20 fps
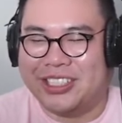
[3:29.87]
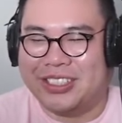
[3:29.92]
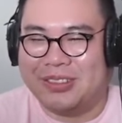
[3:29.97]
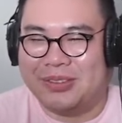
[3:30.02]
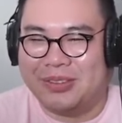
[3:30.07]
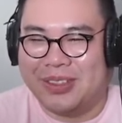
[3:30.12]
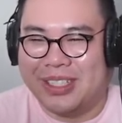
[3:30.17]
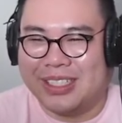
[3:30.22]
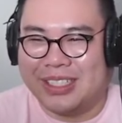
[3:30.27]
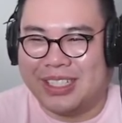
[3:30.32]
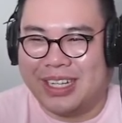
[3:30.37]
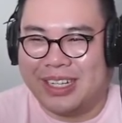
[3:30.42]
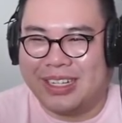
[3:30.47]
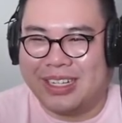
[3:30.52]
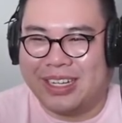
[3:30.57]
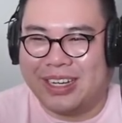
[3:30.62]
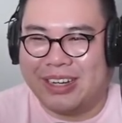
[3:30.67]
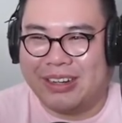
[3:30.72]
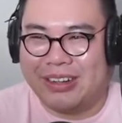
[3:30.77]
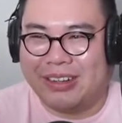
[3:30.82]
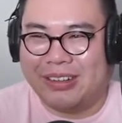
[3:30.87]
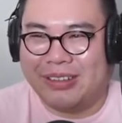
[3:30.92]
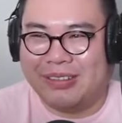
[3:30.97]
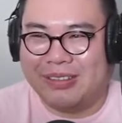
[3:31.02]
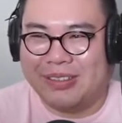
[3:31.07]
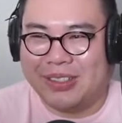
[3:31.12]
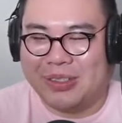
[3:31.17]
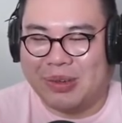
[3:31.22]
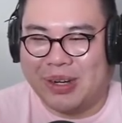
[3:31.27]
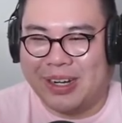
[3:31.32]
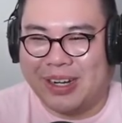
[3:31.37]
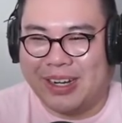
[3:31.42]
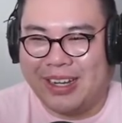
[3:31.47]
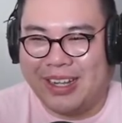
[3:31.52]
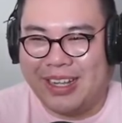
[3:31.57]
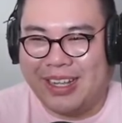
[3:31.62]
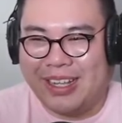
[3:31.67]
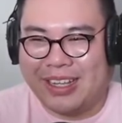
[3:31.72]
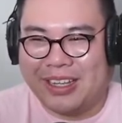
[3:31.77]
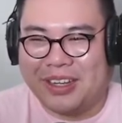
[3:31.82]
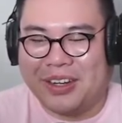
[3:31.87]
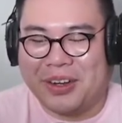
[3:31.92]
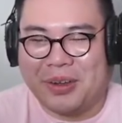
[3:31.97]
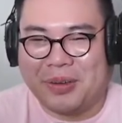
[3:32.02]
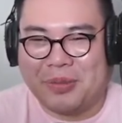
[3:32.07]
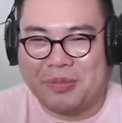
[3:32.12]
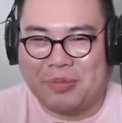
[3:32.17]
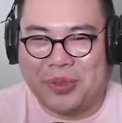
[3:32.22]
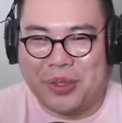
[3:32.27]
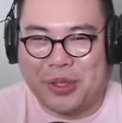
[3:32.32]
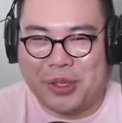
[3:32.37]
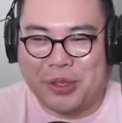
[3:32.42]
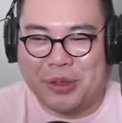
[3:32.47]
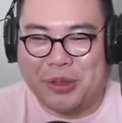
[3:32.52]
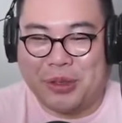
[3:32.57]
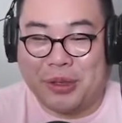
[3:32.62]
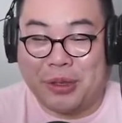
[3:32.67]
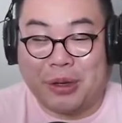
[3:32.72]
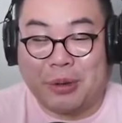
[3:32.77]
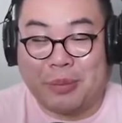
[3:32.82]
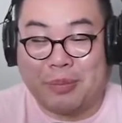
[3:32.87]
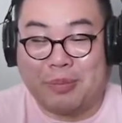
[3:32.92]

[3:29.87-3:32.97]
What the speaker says: of these kind of narratives where, you know, you're